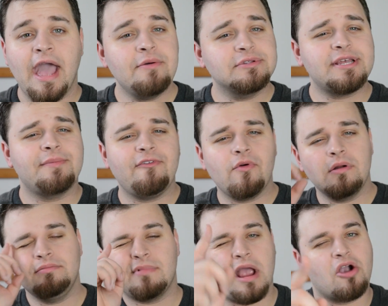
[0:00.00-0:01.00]
Hey, what's up
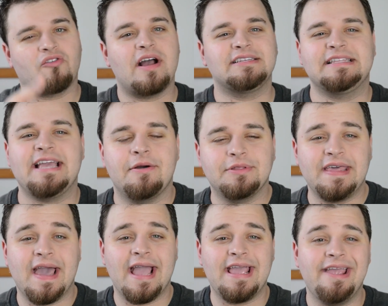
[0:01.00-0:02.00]
everyone? Eric Rossi, the guy with
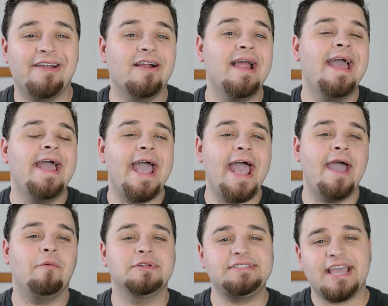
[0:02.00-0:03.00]
the eye here.
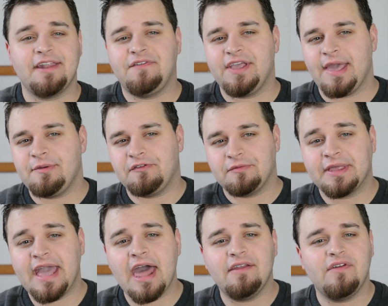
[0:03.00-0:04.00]
And once again, if you came from the
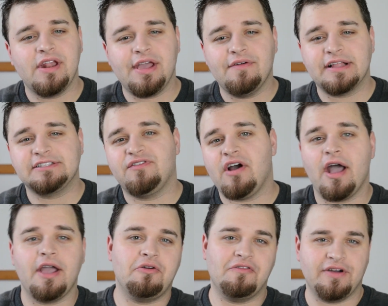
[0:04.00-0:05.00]
Canon video, that's
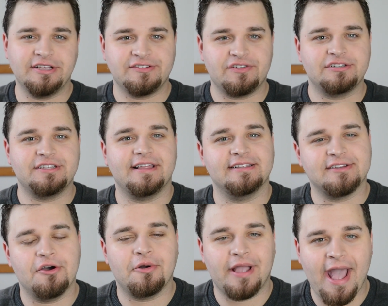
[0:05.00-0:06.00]
fine, or vice versa,
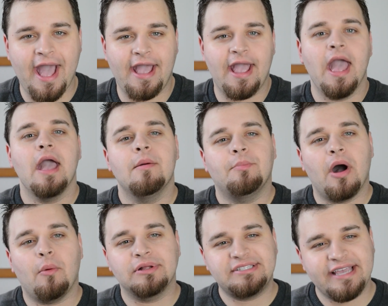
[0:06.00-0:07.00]
that's okay.
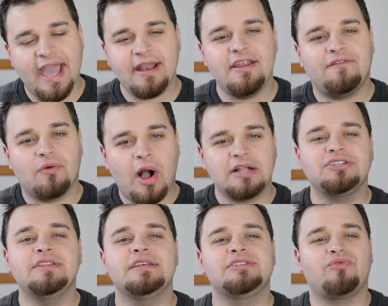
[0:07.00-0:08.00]
But once again, if you're
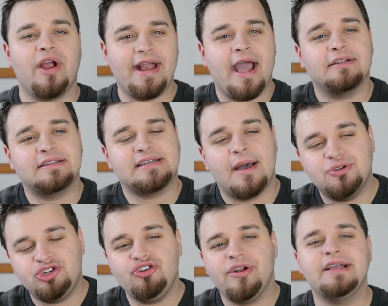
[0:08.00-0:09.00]
watching this right now, time
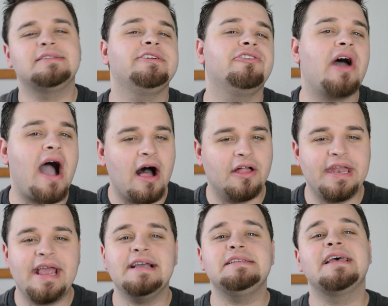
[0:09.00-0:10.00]
of shooting, it's near the
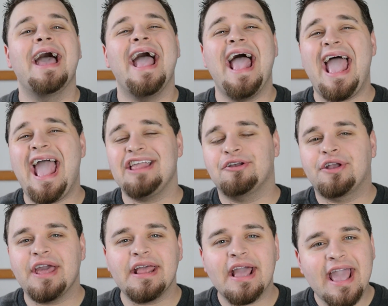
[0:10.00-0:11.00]
holidays, and you're
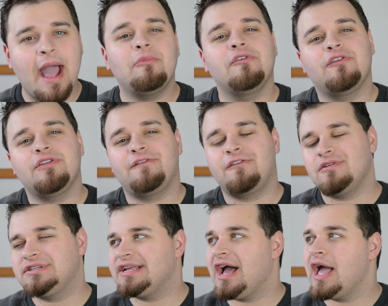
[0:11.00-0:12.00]
getting a camera for the
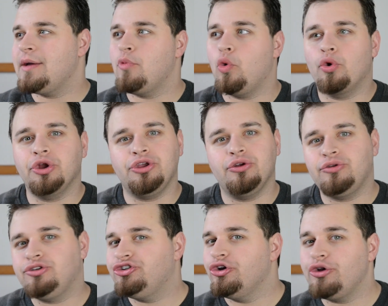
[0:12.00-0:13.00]
first time, or
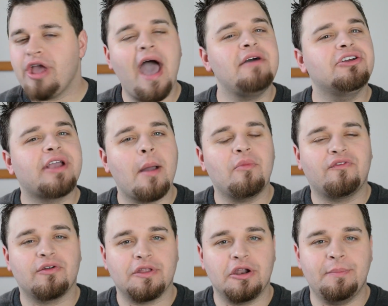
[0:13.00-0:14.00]
you or you had your camera
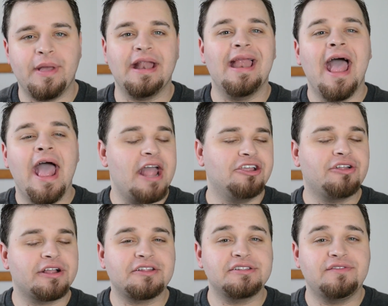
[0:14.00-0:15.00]
for a little bit, and you
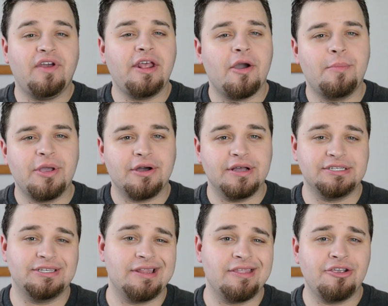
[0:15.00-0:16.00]
clicked on this video
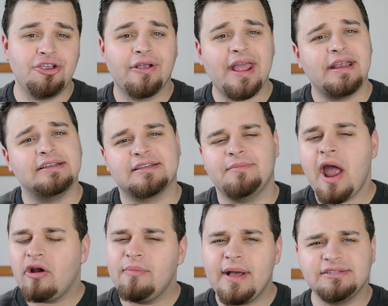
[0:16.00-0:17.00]
because you're getting some
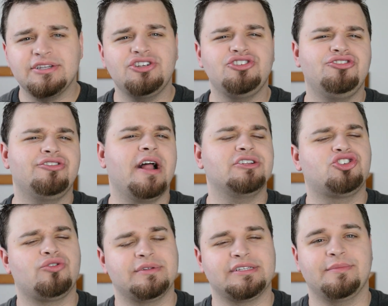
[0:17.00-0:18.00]
error messages, you're not
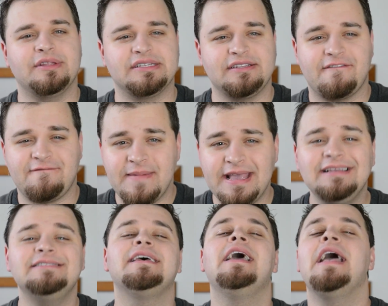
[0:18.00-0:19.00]
sure what some of this stuff
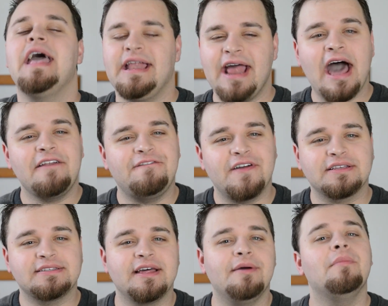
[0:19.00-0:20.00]
means, and how to
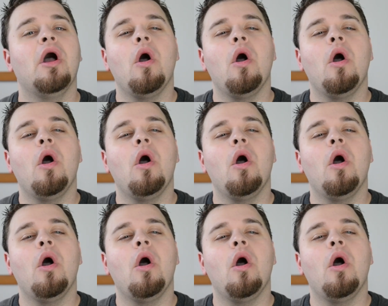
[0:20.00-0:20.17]
fix them,